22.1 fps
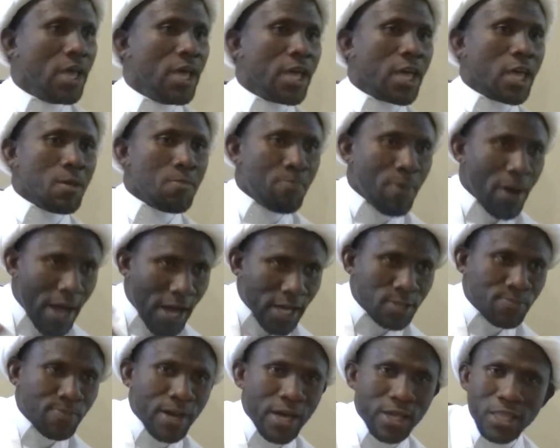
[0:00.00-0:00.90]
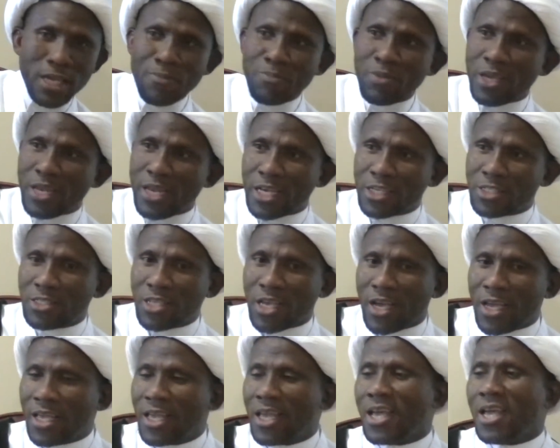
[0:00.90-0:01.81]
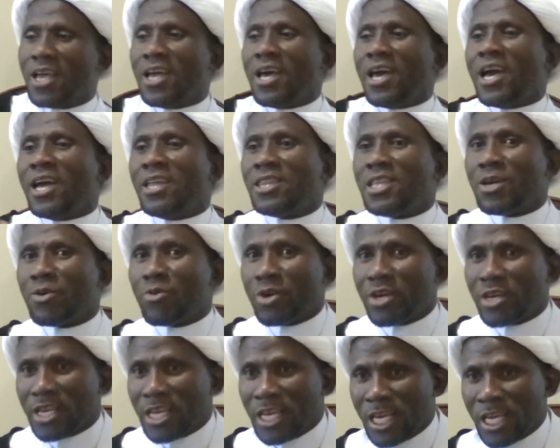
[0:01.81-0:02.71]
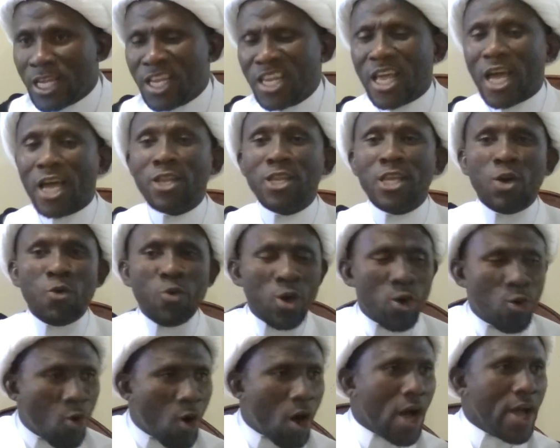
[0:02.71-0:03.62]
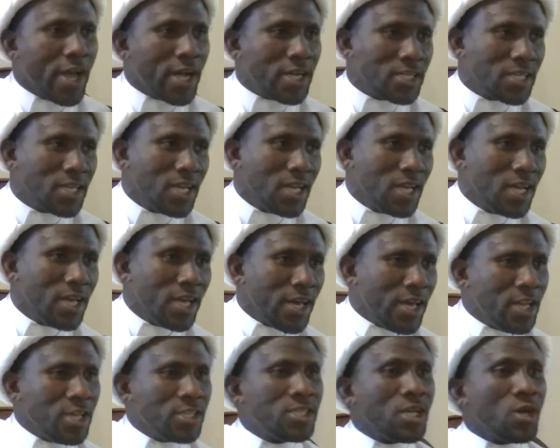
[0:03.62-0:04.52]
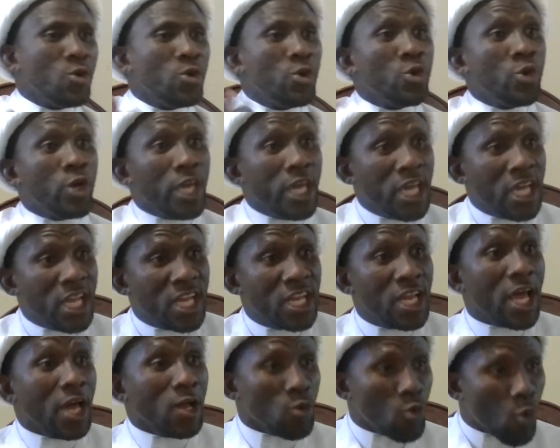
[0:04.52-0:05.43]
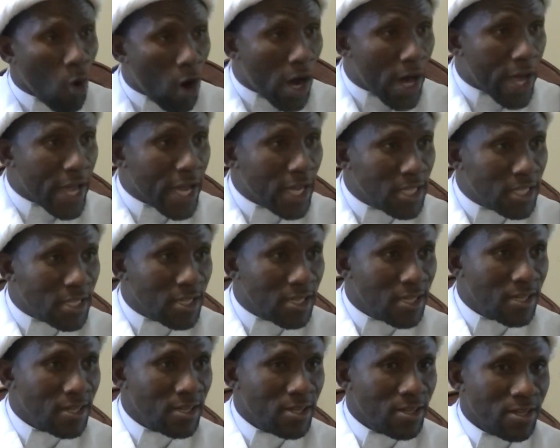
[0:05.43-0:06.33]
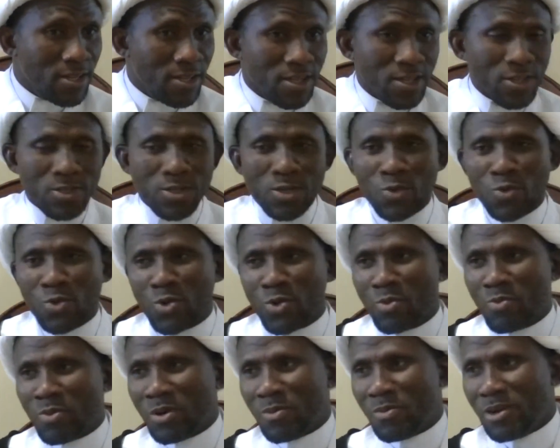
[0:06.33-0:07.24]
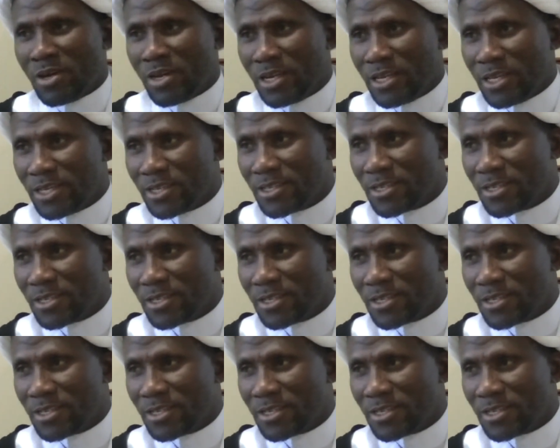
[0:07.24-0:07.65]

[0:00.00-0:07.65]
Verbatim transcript: He passed by them the next day and they were eating and they were quiet. And he said, are you eating and quiet? They said, whoa, oh, Imam Ali.